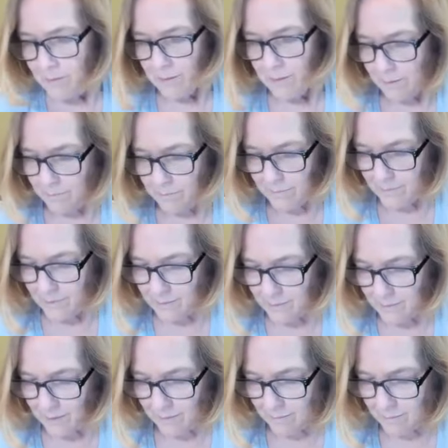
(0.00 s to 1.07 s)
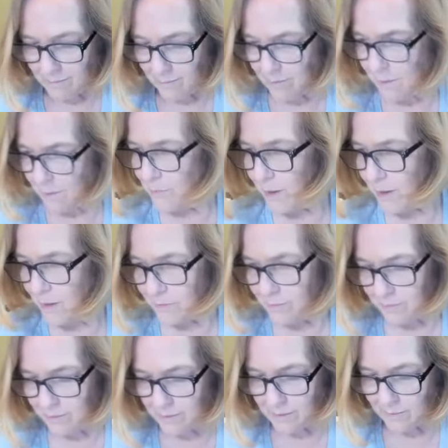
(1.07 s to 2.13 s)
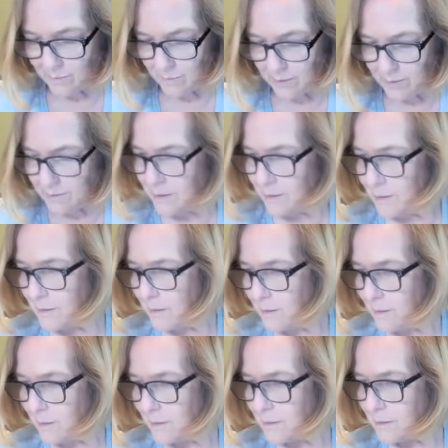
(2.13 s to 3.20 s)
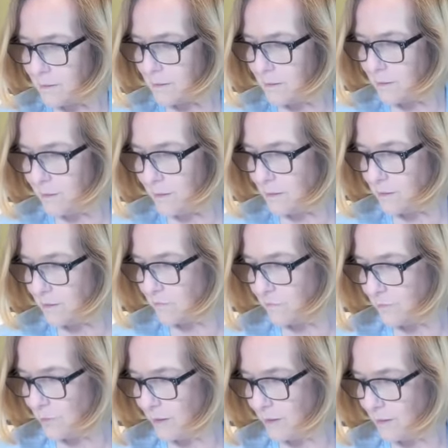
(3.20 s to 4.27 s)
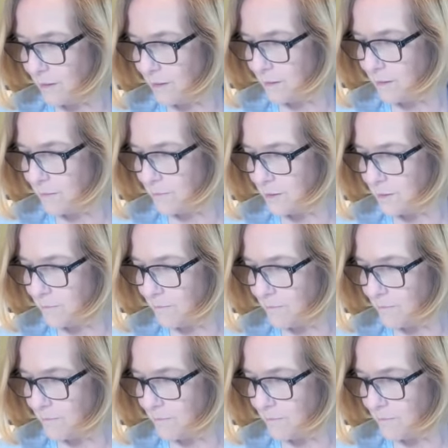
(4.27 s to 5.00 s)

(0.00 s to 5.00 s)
Yep, I don't know why I'm bothering because I've already tested this at least 3 times.